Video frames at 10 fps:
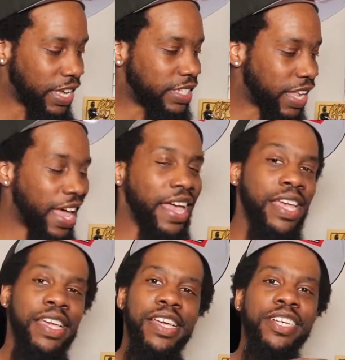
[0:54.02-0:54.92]
is
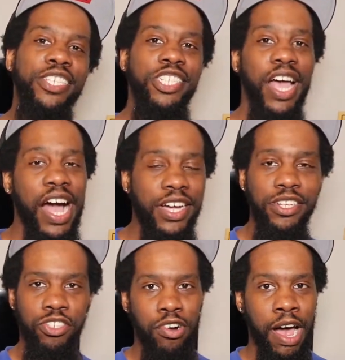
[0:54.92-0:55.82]
a
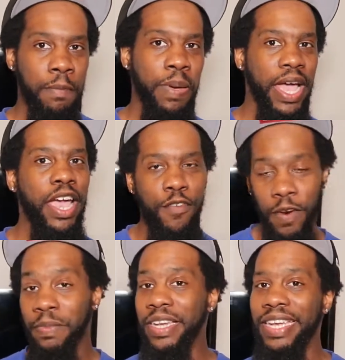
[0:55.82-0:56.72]
shock drop pair
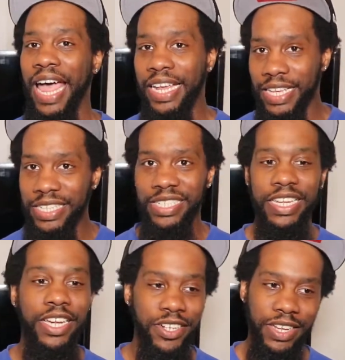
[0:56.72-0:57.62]
from the Nike
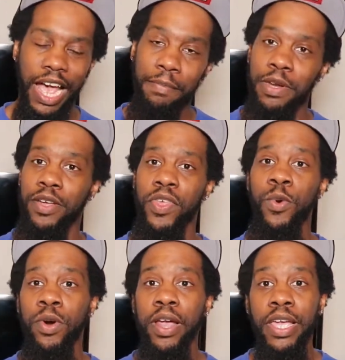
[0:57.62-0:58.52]
Sneakers app. Now there
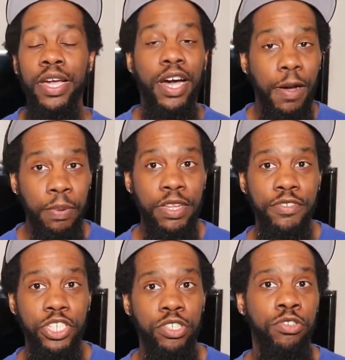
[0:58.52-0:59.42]
were a couple of
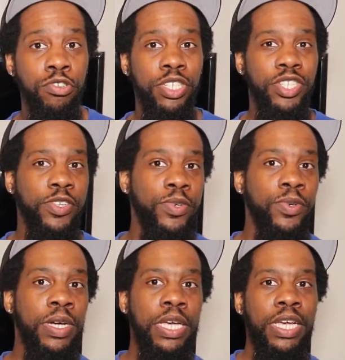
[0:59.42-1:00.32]
shoes
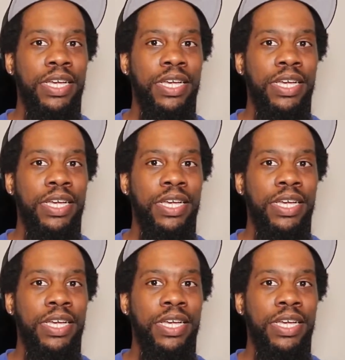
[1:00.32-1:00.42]
to